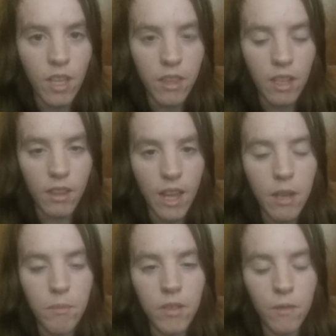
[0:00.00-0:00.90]
And the
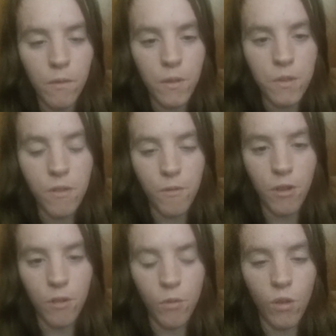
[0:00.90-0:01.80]
enlightenment of
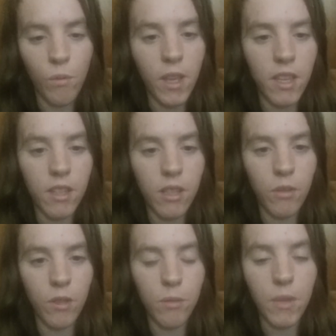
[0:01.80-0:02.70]
Lucifer will awaken
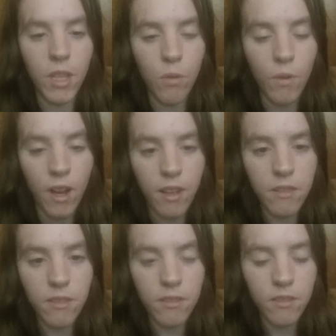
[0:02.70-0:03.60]
you and make you
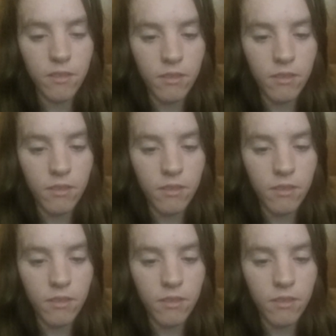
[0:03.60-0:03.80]
rise.